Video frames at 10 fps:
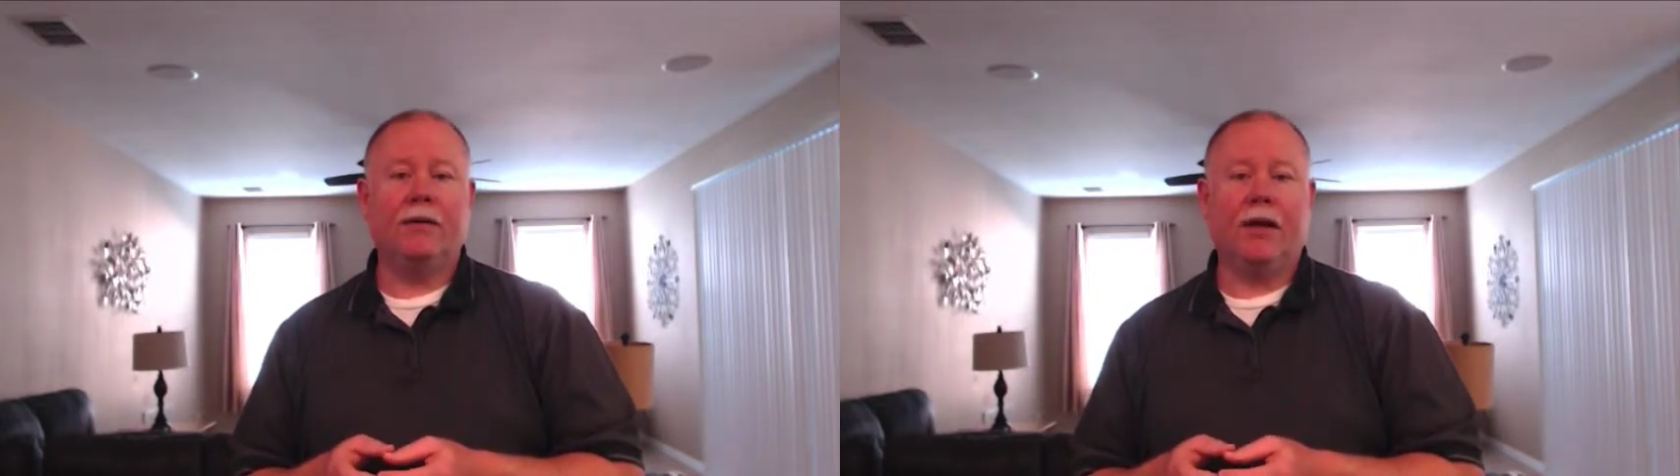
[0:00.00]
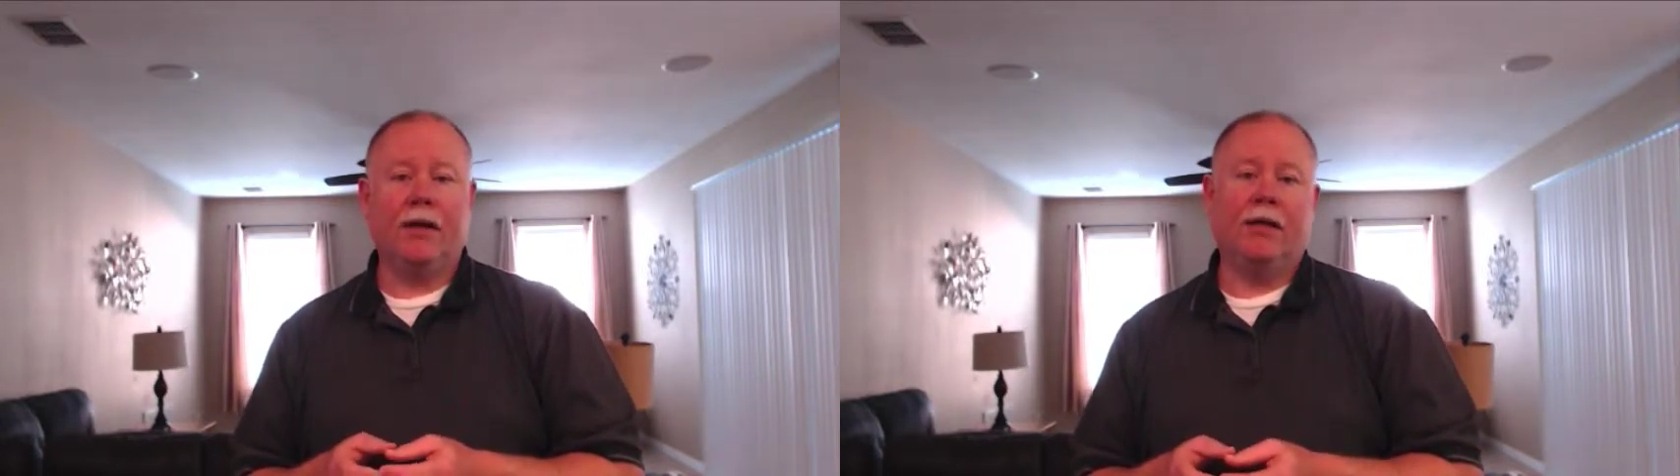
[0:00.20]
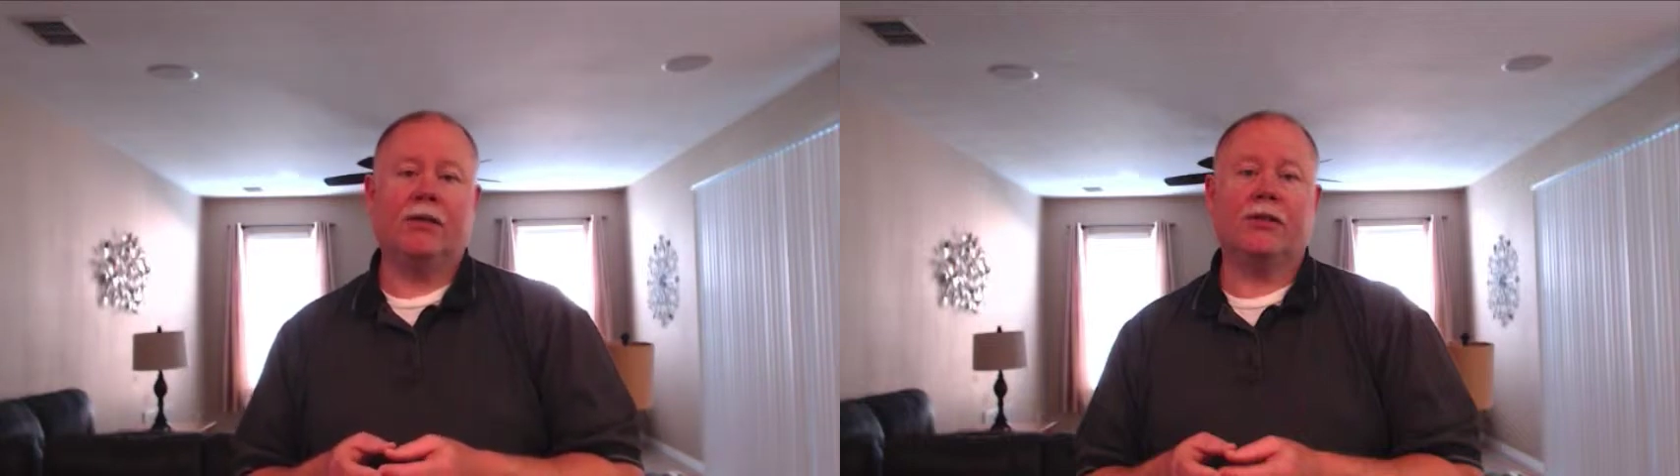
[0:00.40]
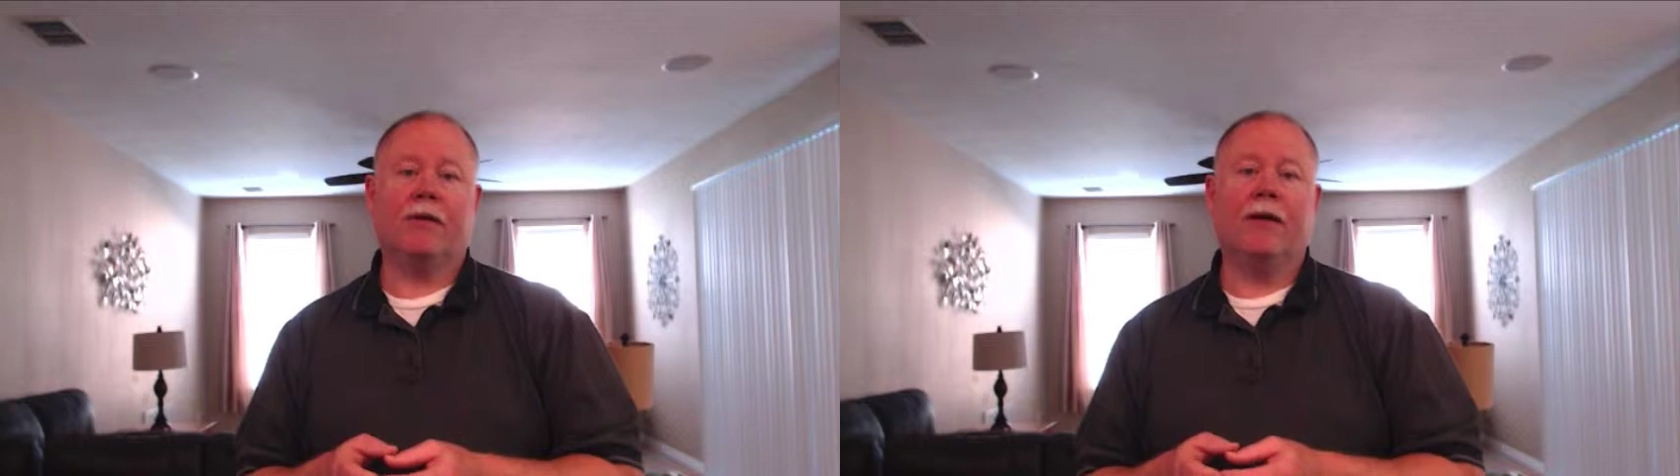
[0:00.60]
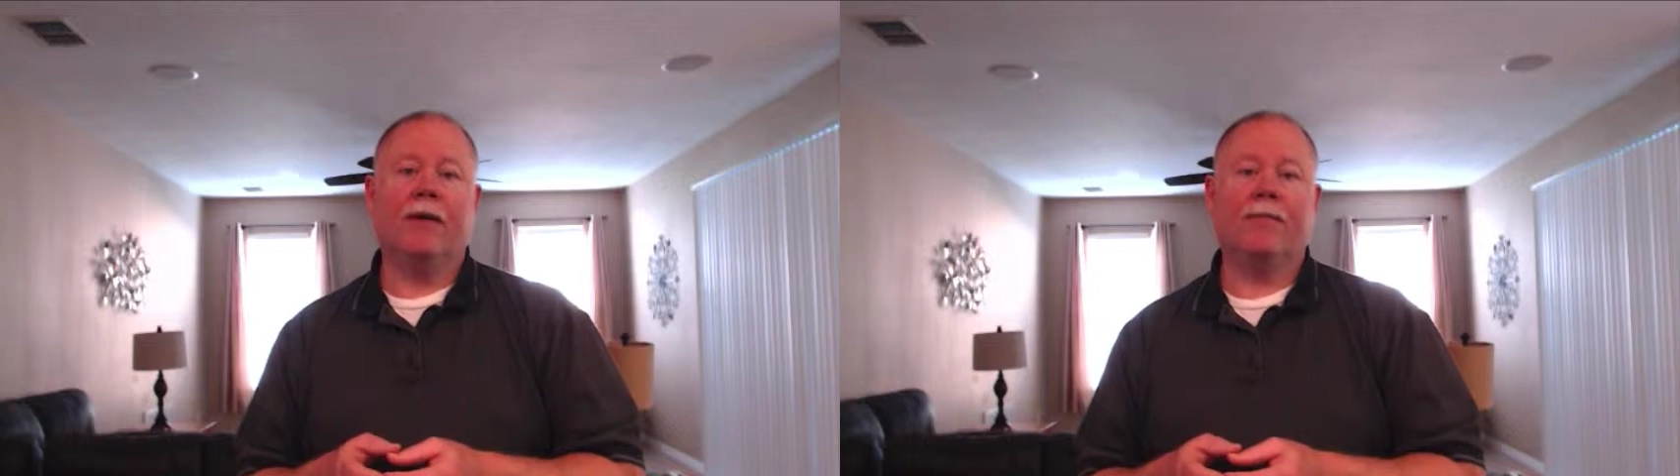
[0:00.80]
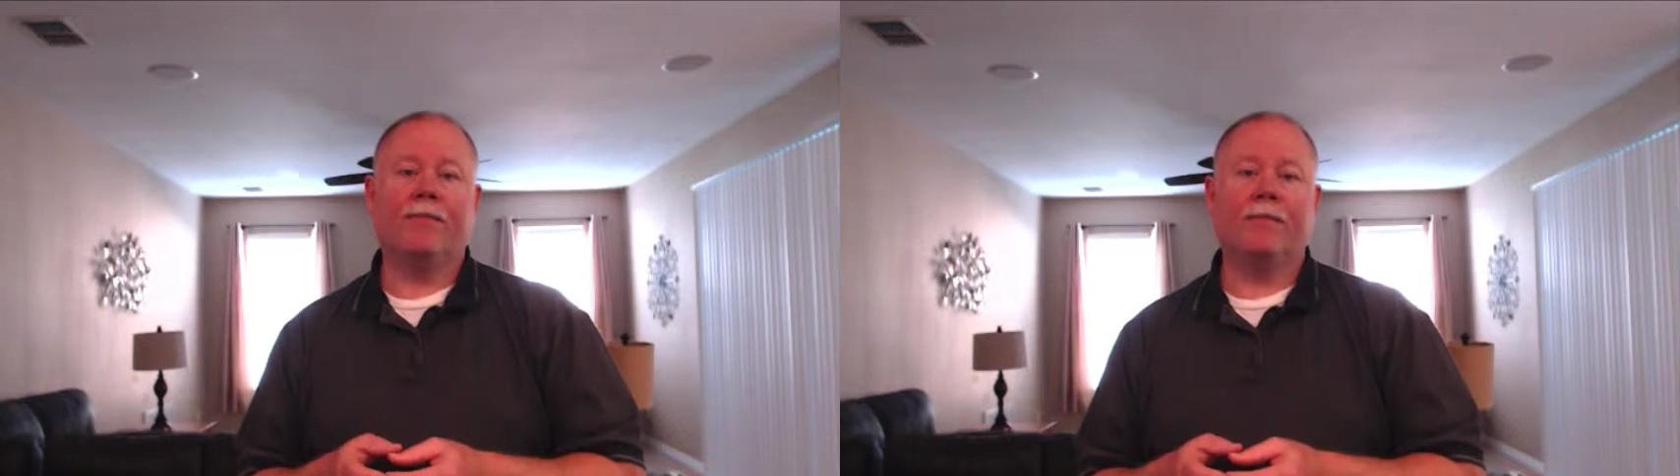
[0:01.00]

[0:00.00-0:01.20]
and Instagram.